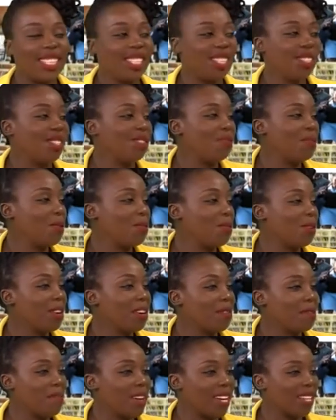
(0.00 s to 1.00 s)
Gentlemen,
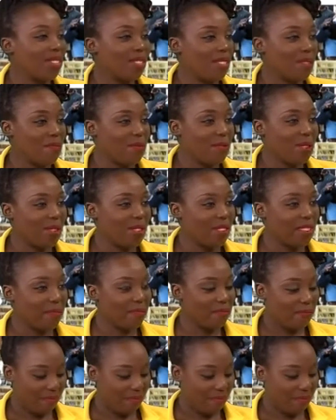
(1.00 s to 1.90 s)
welcome back to the program.